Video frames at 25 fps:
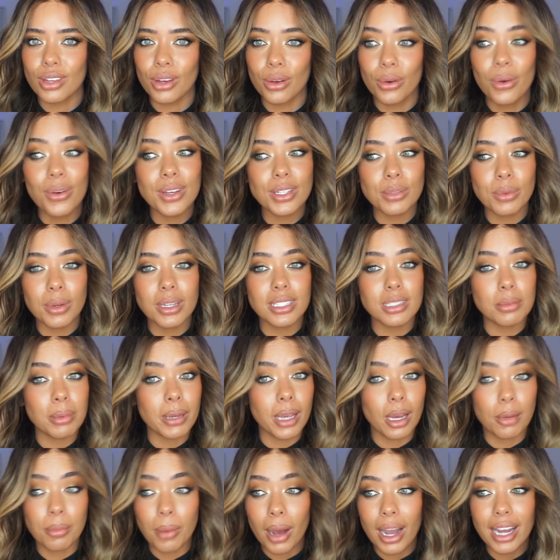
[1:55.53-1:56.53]
I always wanted to be
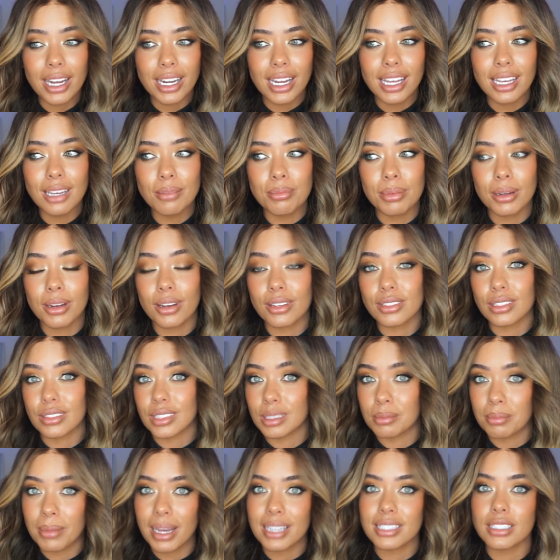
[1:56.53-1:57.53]
Hermione because I was a
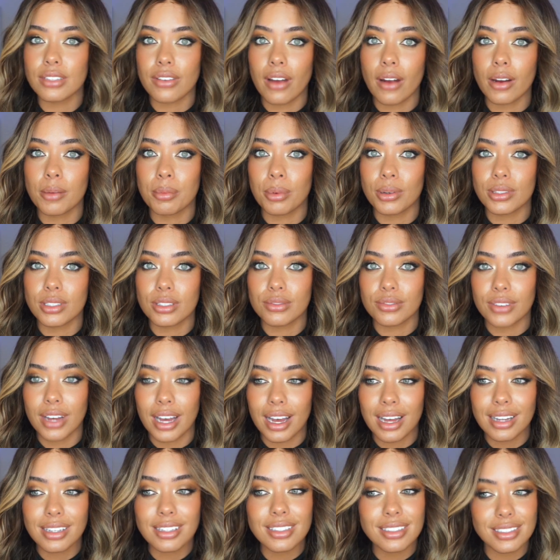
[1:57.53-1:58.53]
massive Harry Potter
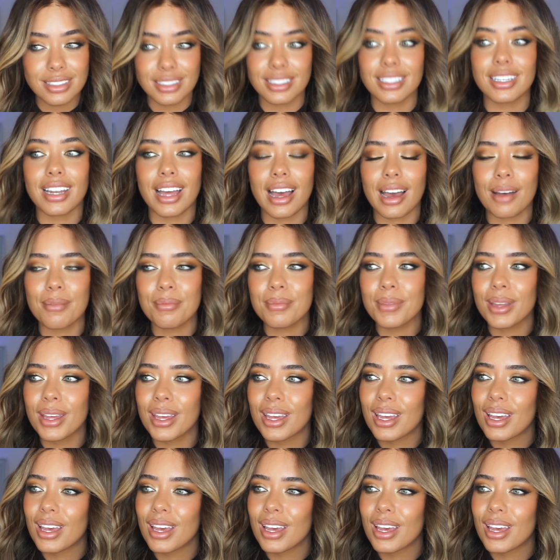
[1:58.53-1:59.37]
fan, still am.